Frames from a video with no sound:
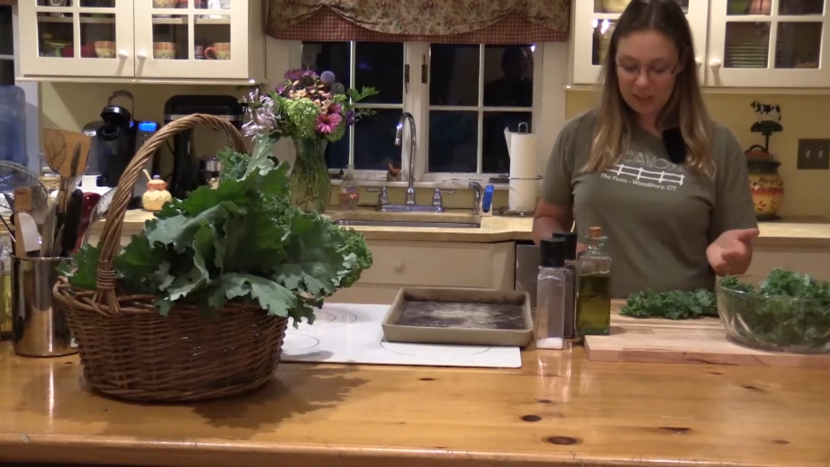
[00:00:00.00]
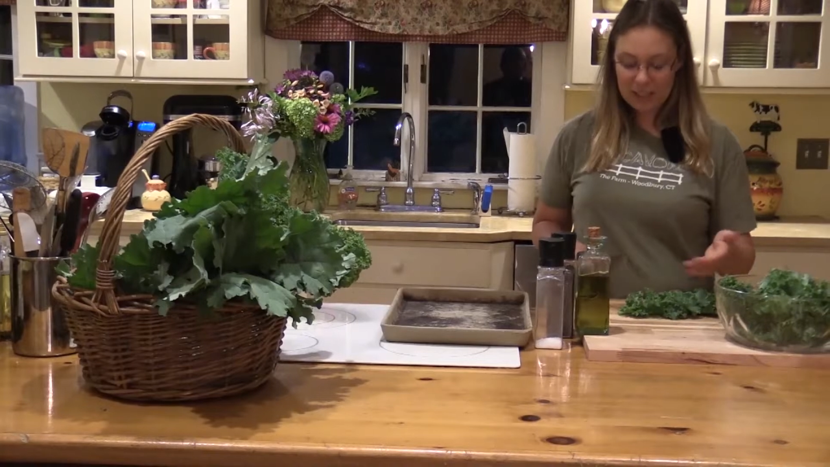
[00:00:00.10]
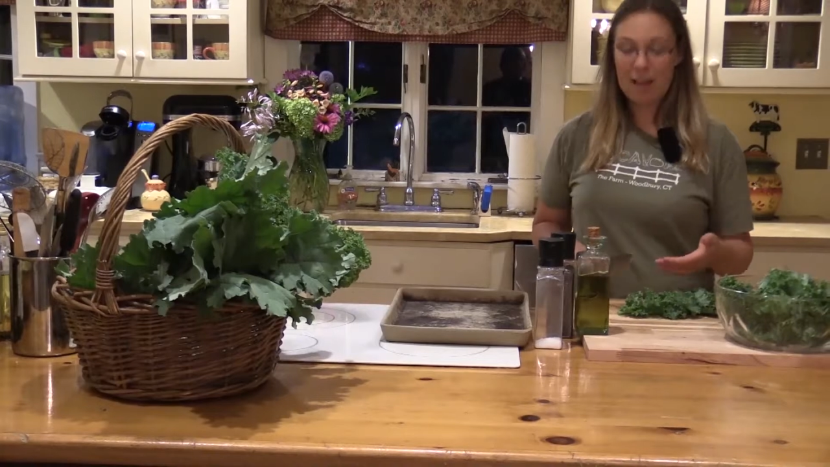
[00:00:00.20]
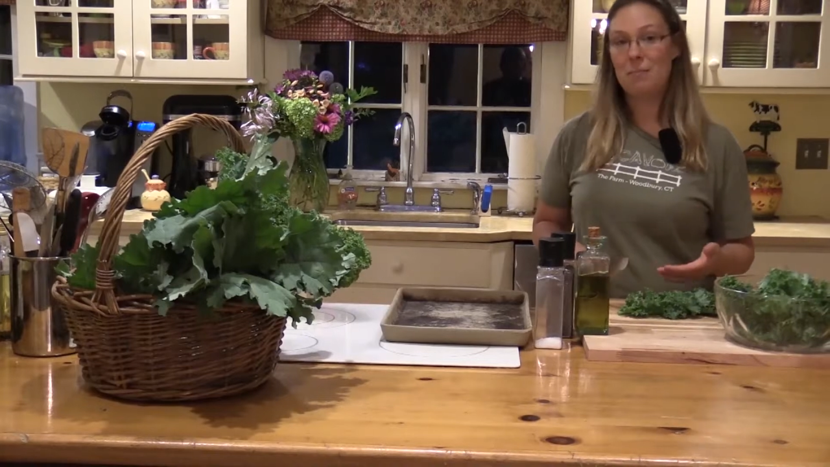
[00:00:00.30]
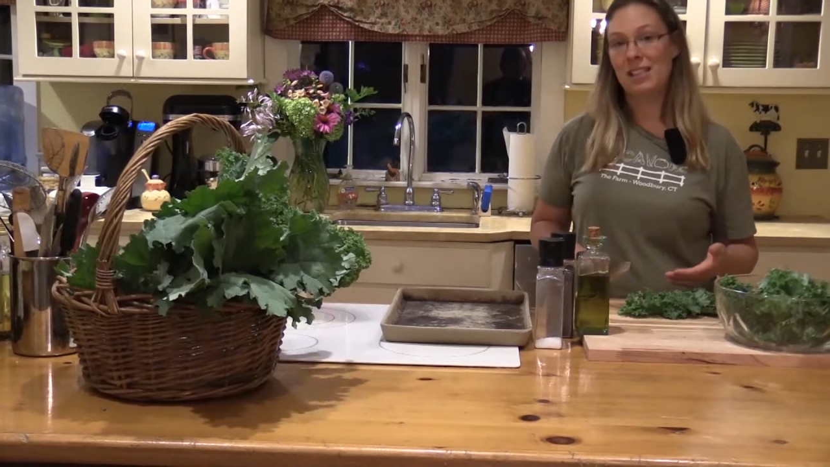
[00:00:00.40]
going
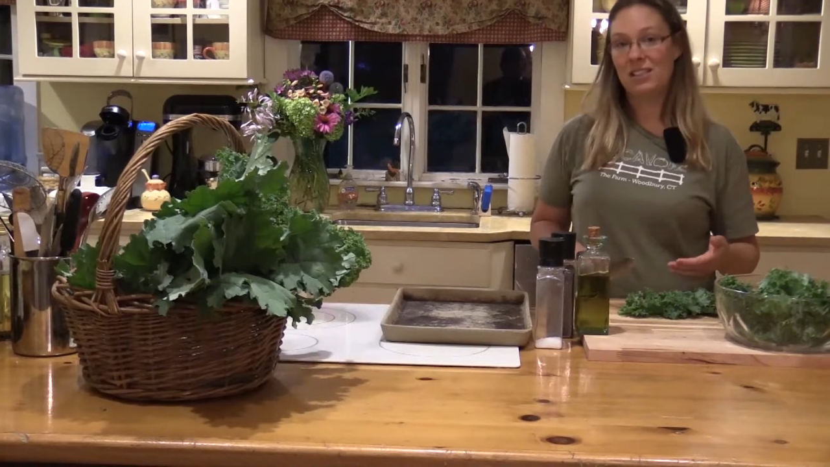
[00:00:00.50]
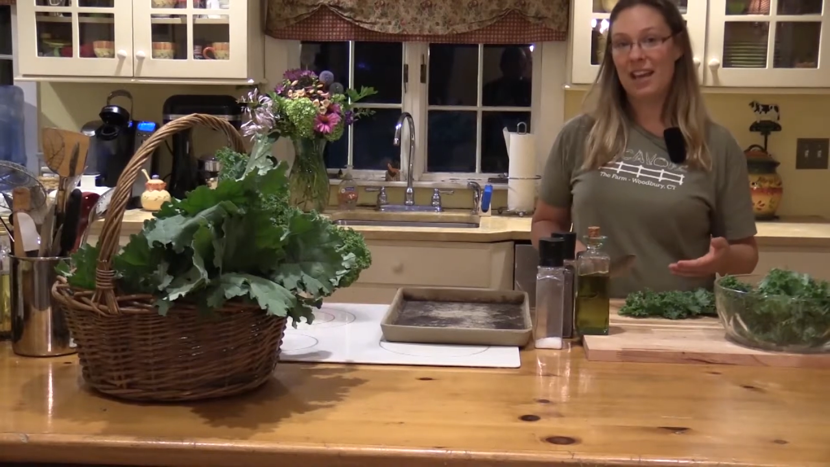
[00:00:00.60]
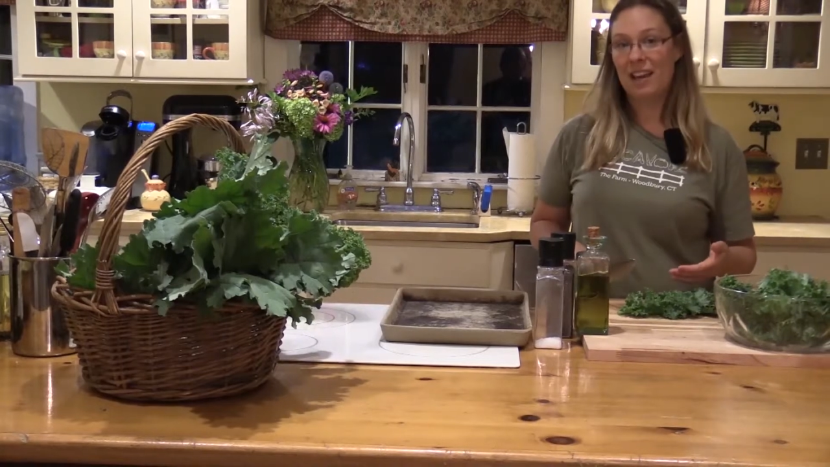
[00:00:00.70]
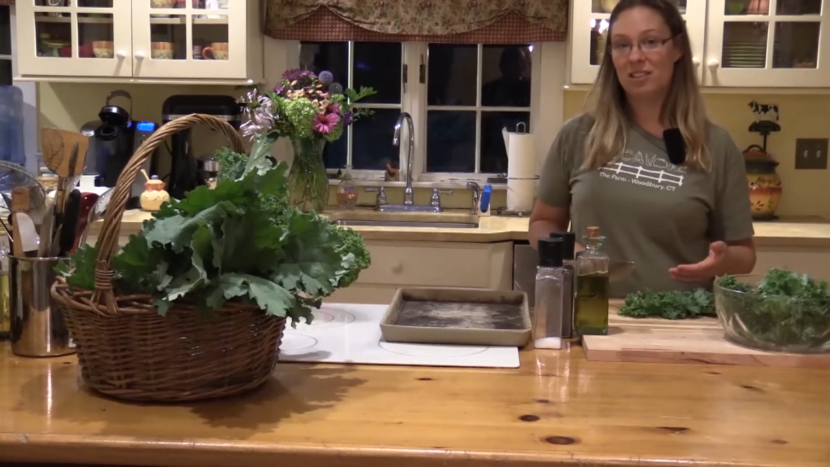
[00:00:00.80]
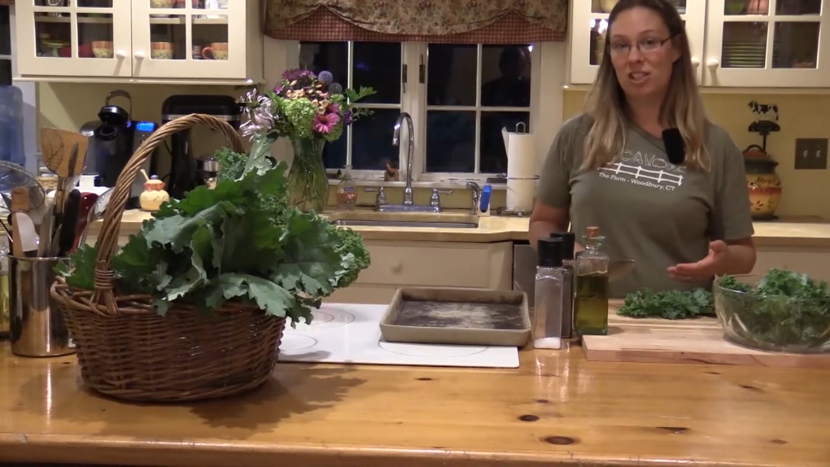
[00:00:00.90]
to cut my
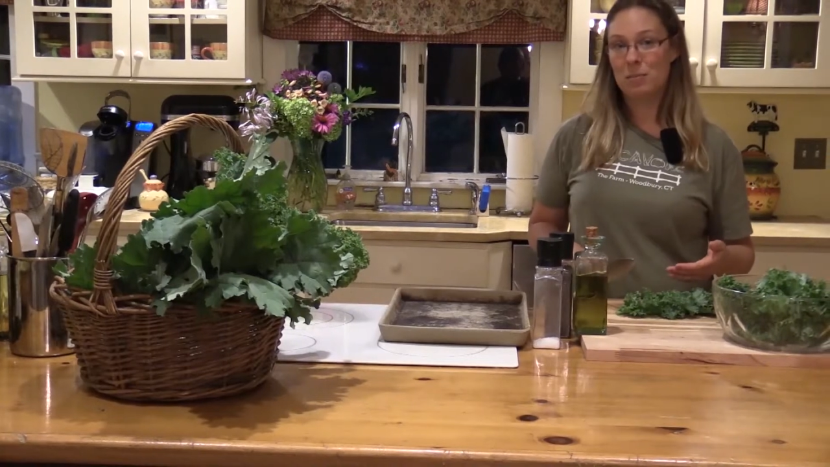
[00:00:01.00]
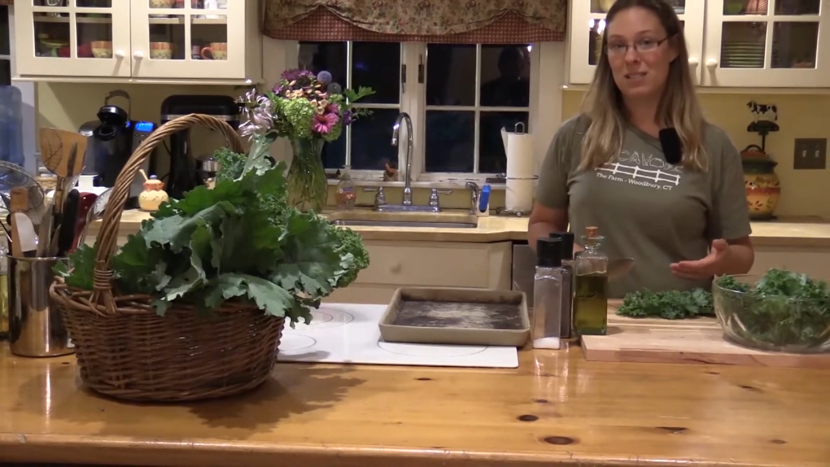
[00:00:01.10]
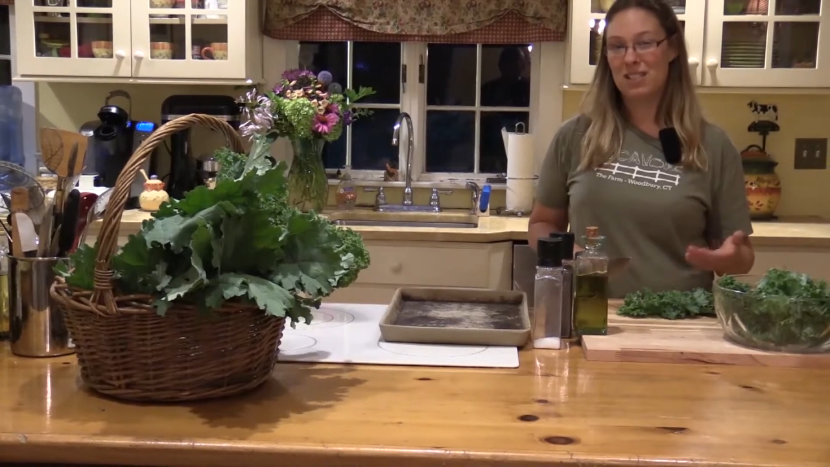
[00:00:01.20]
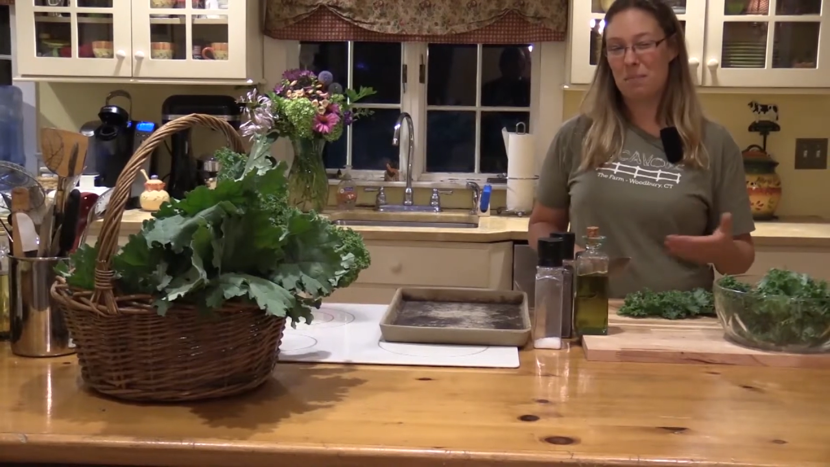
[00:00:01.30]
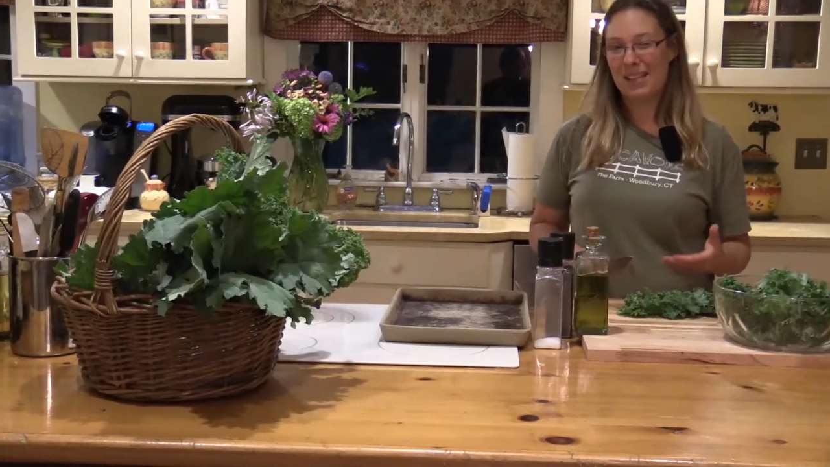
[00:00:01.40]
kale chips
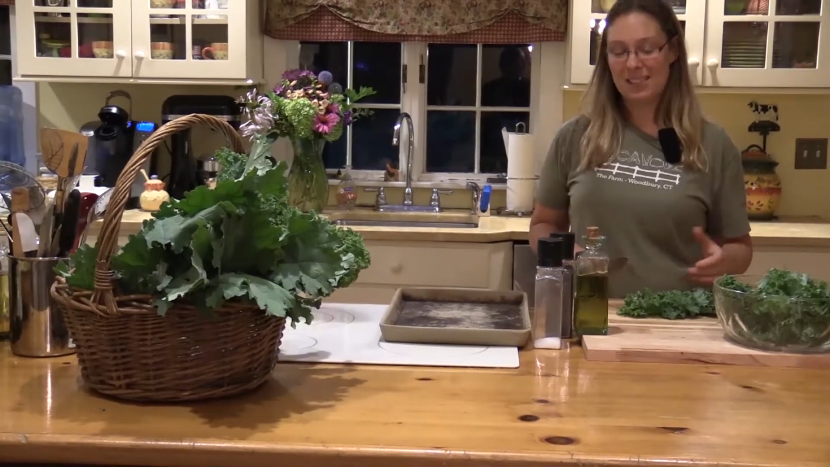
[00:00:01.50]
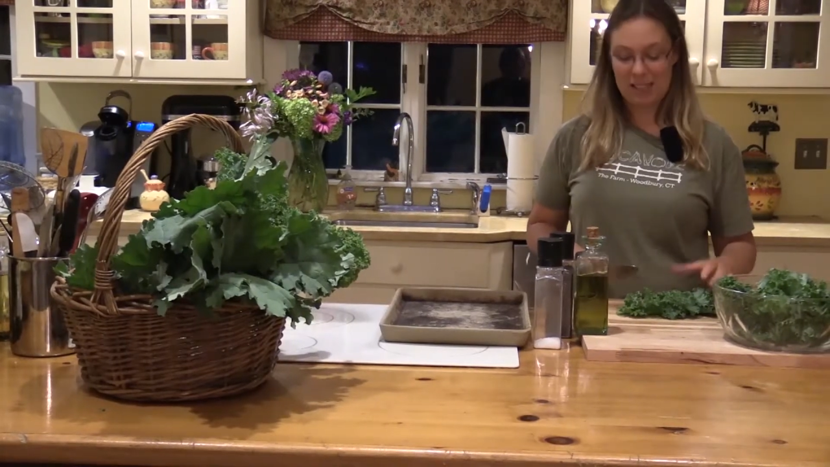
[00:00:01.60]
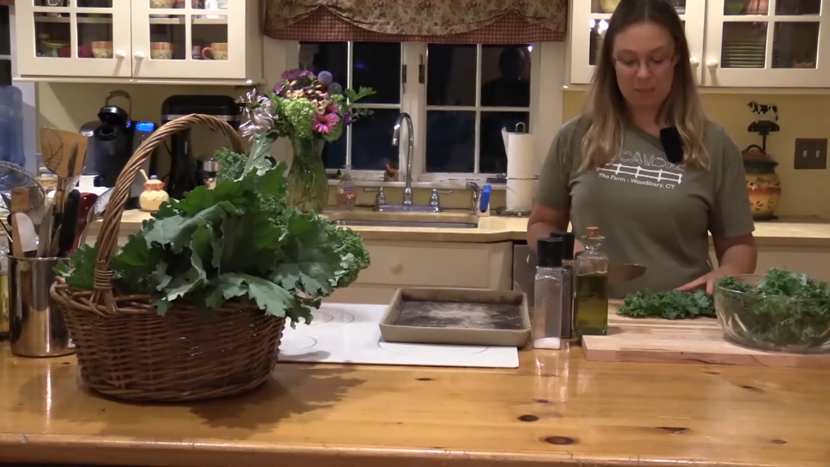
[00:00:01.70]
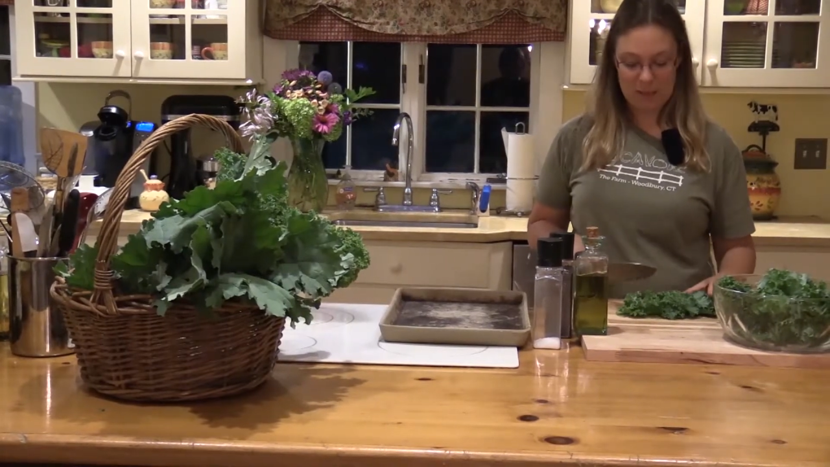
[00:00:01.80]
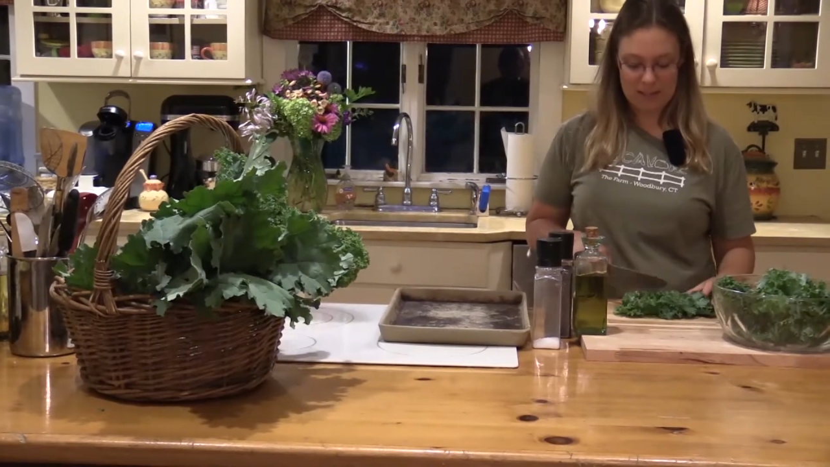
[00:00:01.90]
into
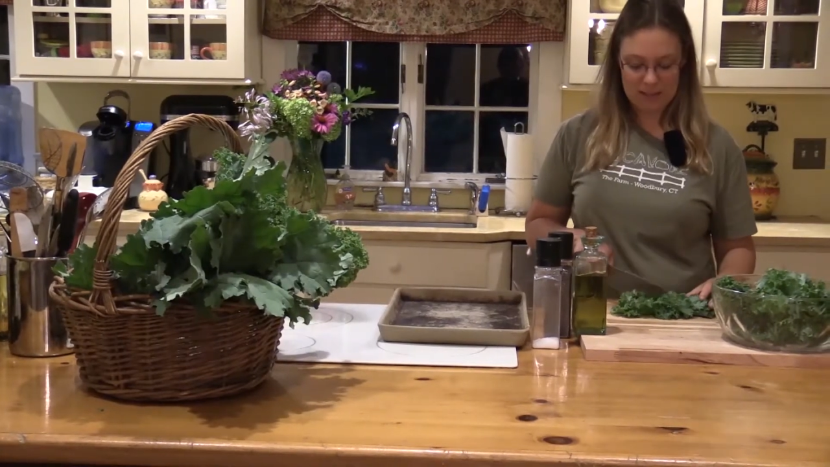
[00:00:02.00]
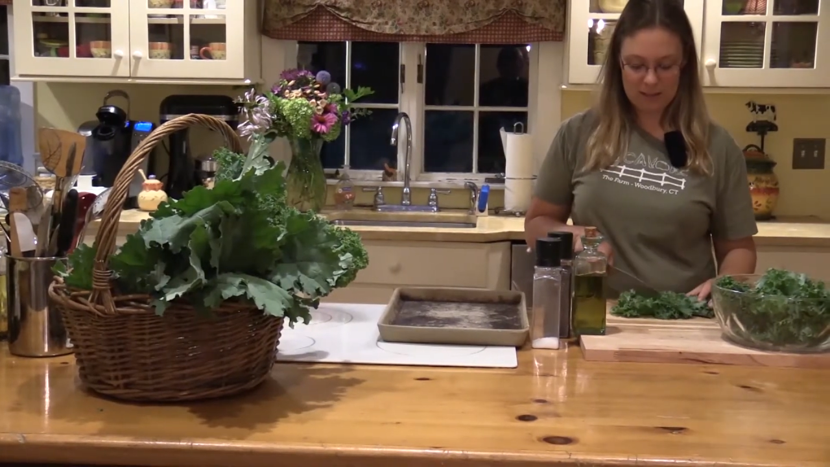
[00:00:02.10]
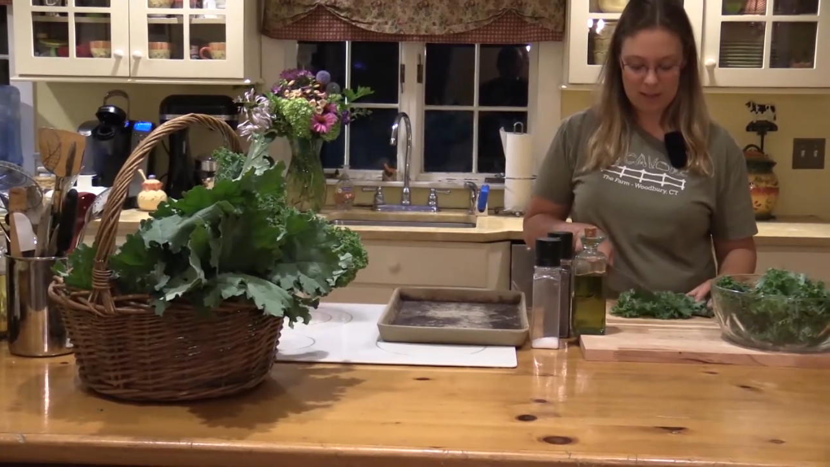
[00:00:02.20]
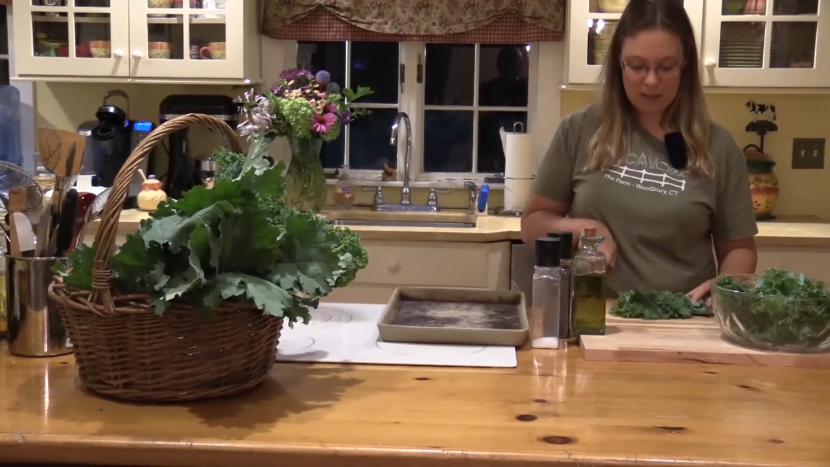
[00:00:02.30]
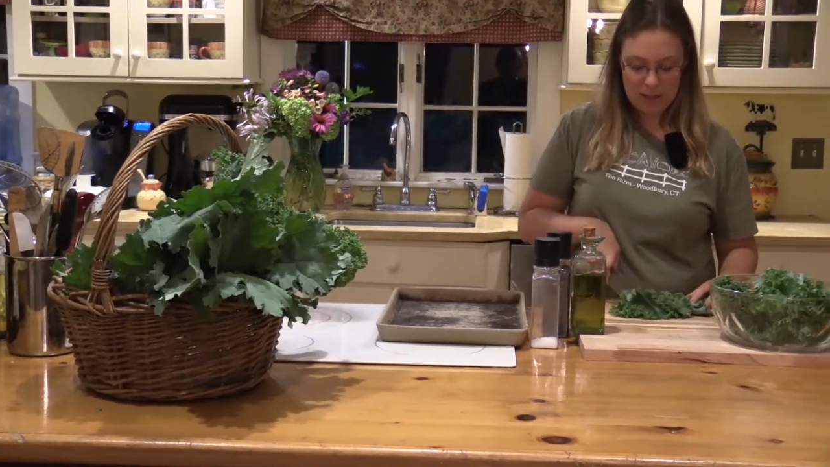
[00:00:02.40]
bite-sized pieces.